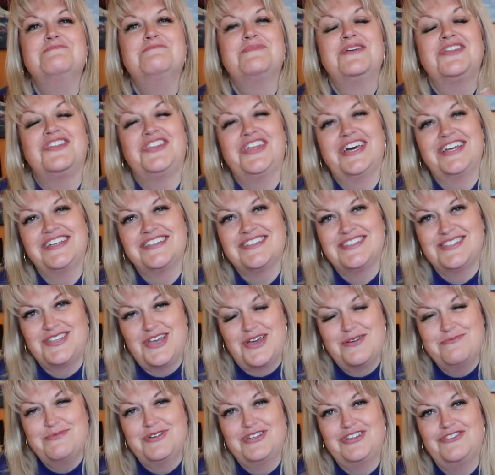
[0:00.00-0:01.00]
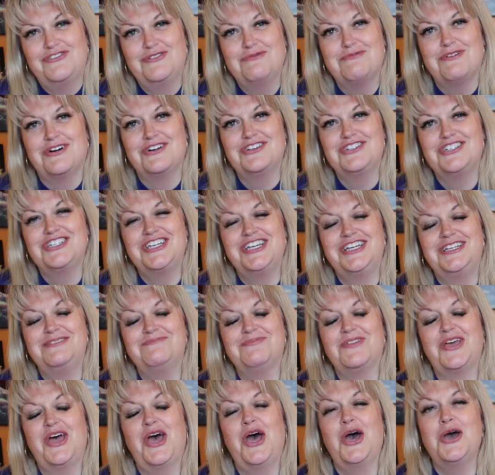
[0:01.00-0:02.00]
But thanks so much for
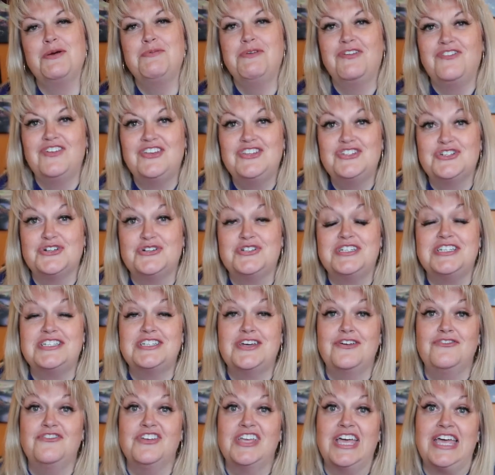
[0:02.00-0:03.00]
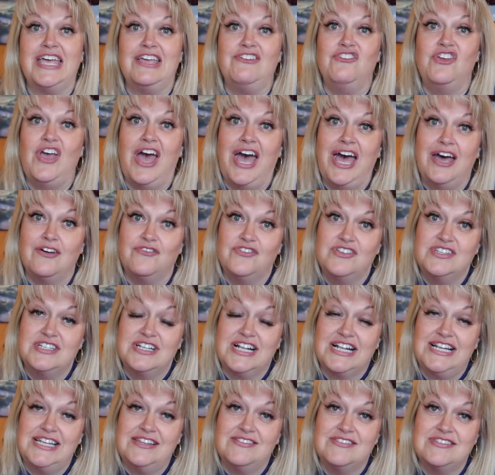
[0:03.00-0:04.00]
watching. Hope you've enjoyed it. Don't forget, if you
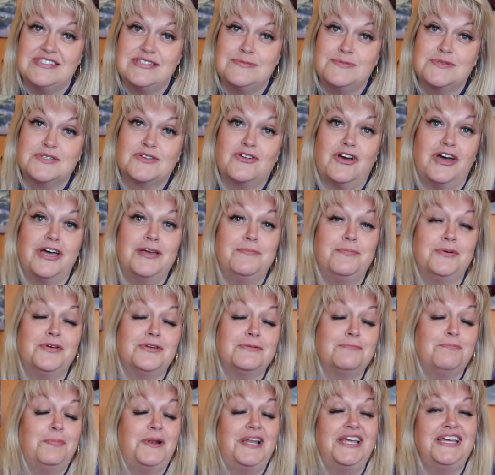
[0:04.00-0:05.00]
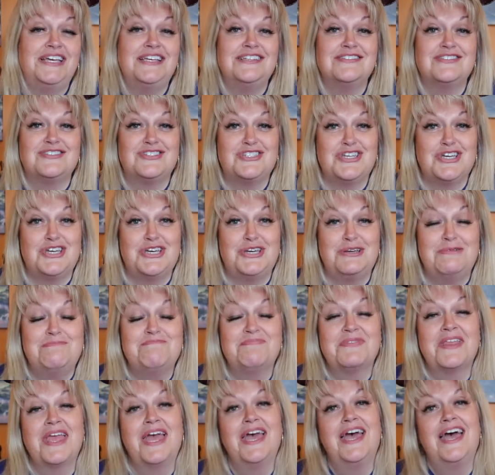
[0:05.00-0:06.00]
haven't clicked the subscribe button, please
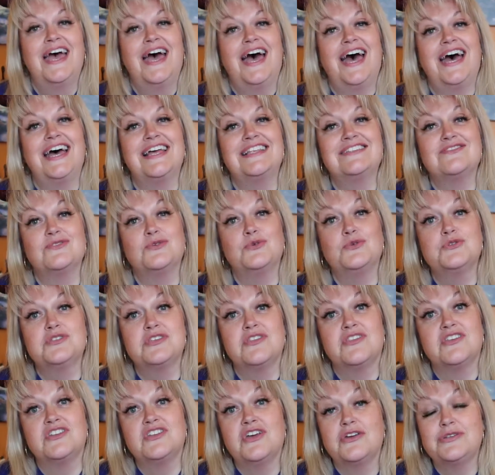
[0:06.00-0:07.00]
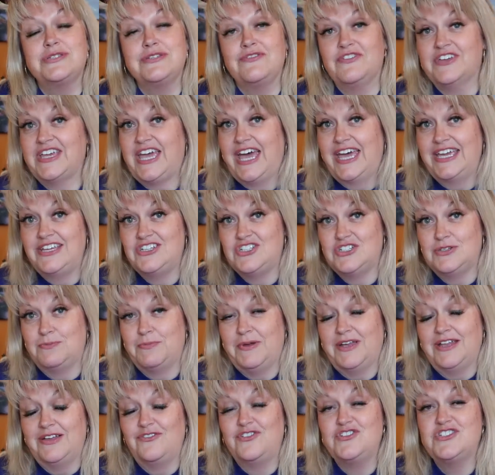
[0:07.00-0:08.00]
do. and also the notification
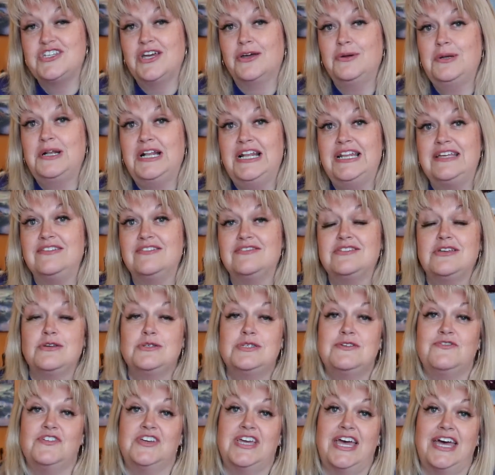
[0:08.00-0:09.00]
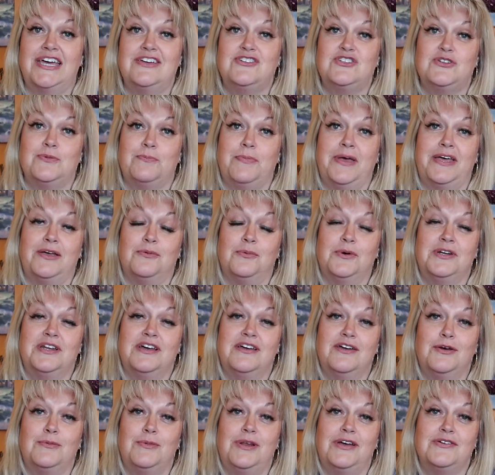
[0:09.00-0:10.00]
bell. If you don't click the notification bell when
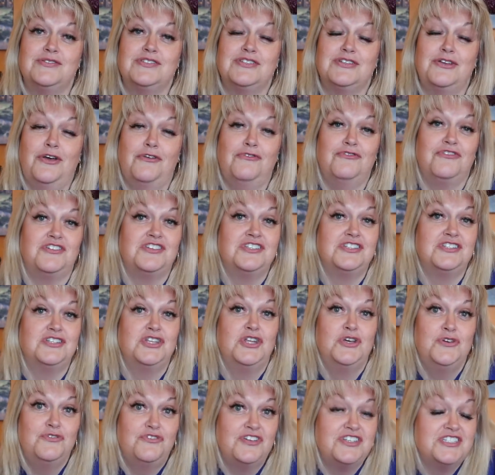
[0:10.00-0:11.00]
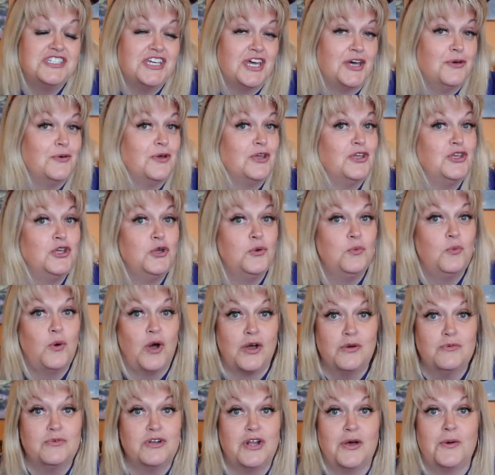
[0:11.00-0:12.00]
I upload a new video, you
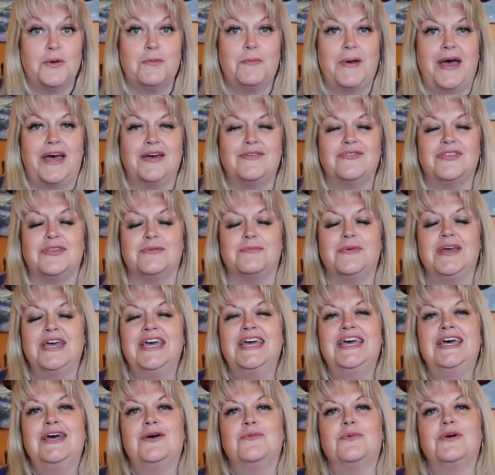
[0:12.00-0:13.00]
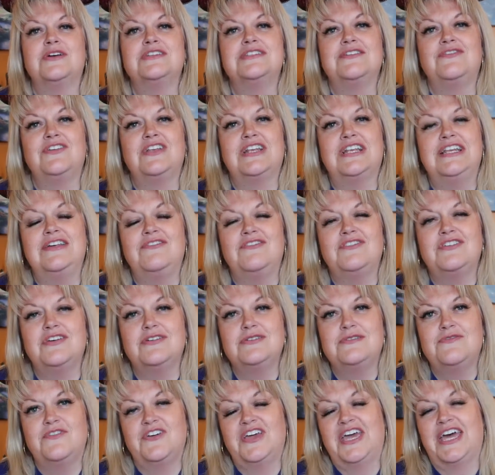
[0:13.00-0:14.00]
won't know about them. Whereas if you click the
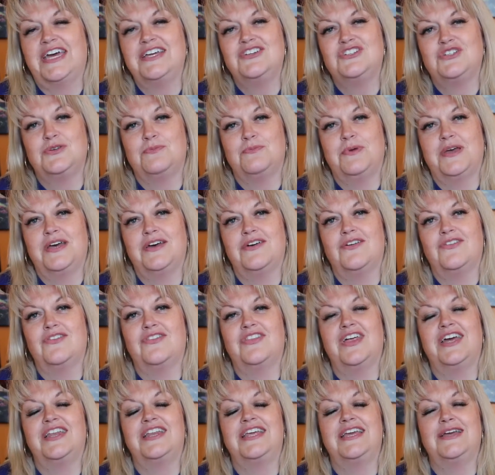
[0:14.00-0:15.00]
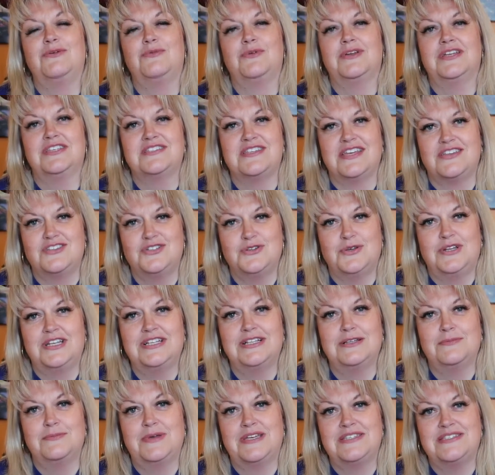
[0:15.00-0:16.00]
notification bell, then it will send you a
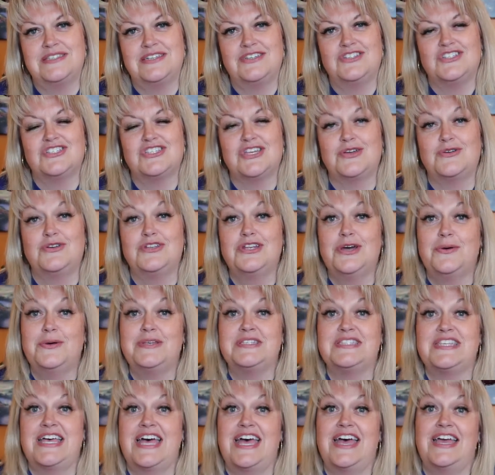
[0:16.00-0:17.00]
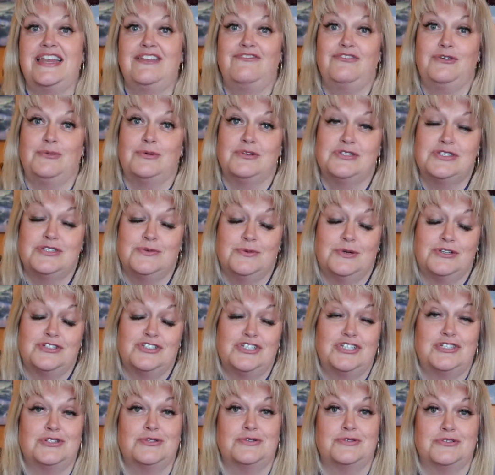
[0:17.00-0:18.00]
little message so you know it's there and if you want to
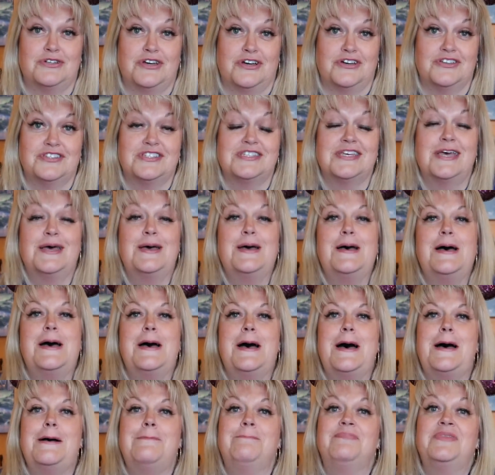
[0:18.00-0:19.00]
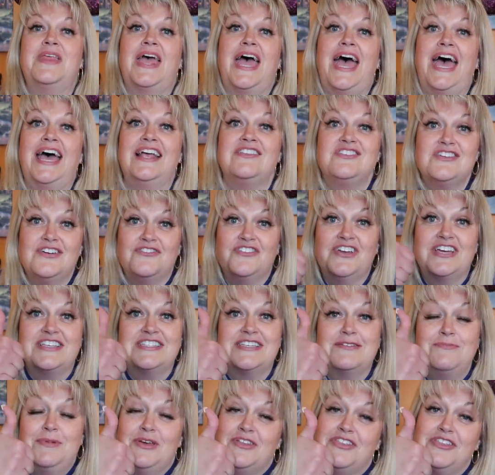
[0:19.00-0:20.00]
watch it or not. And don't forget
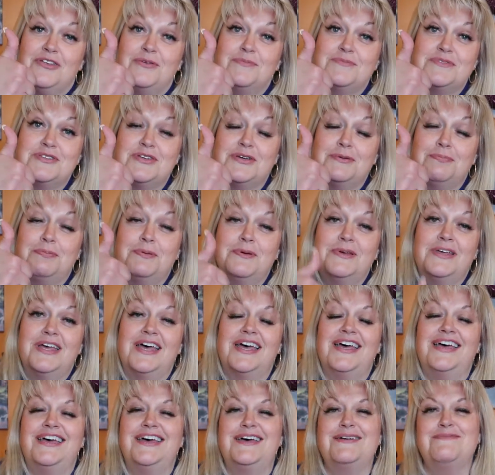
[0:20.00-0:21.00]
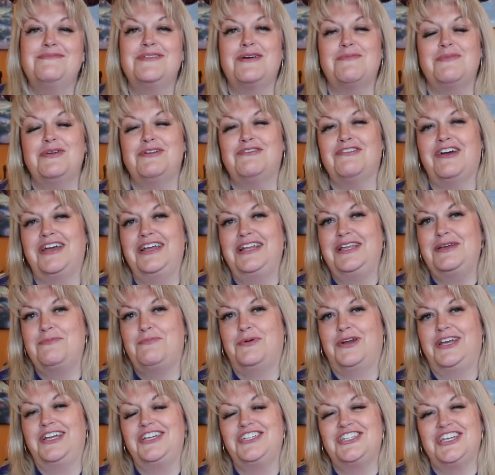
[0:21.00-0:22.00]
to give me a thumbs up, that'd be greatly
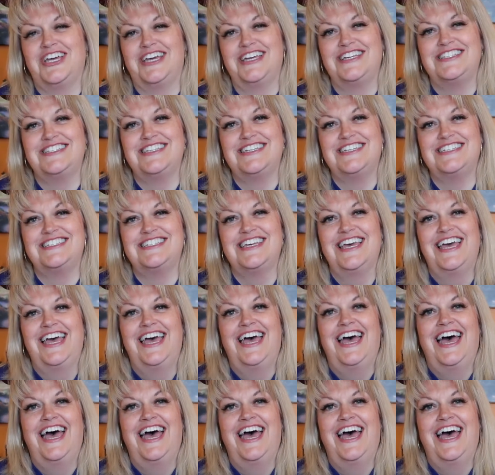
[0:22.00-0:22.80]
appreciated.